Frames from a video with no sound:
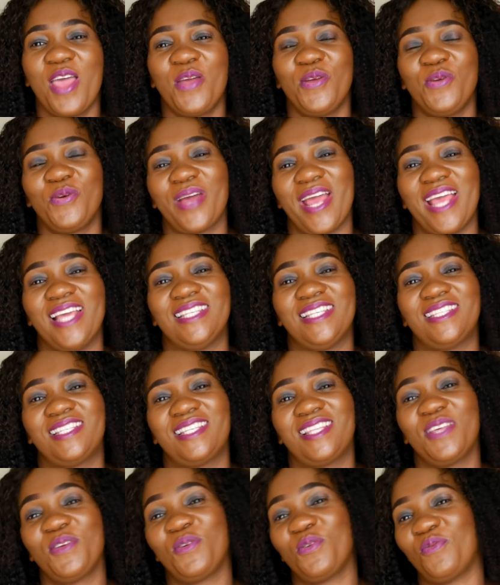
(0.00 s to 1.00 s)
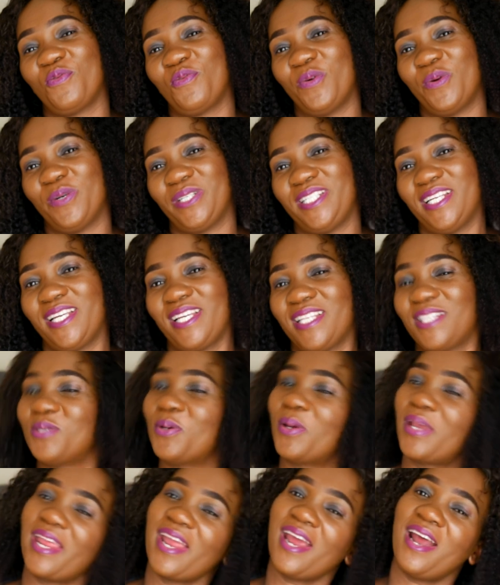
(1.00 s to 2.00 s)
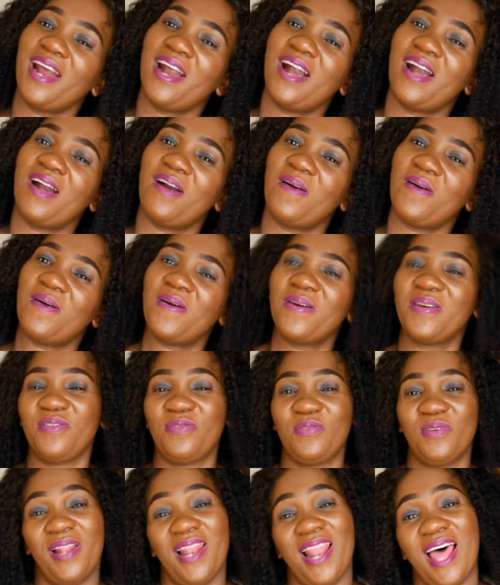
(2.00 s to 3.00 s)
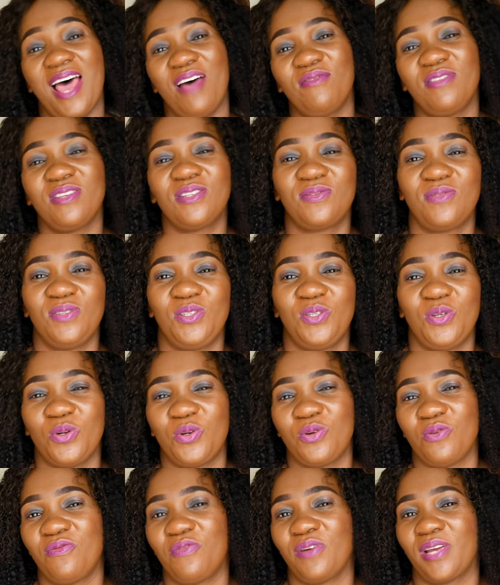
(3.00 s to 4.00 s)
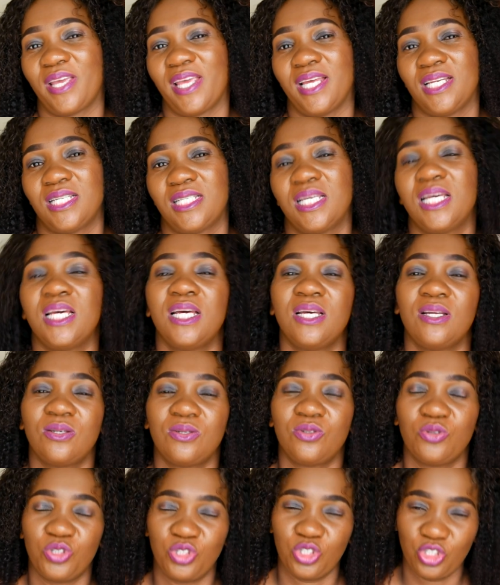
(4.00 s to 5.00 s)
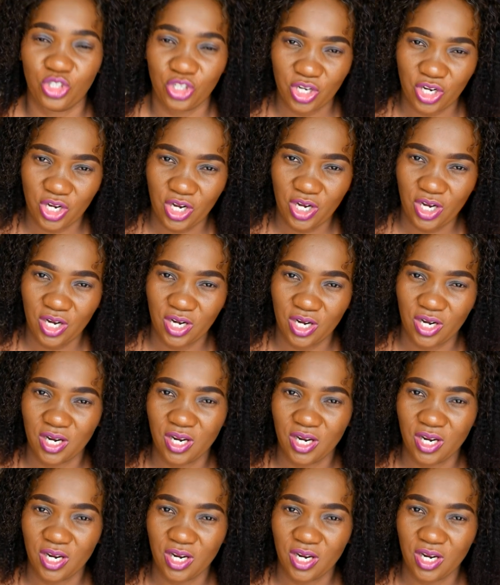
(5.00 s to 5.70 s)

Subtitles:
You guys, thank you for watching. It's your girl. If you love this video, don't forget to share,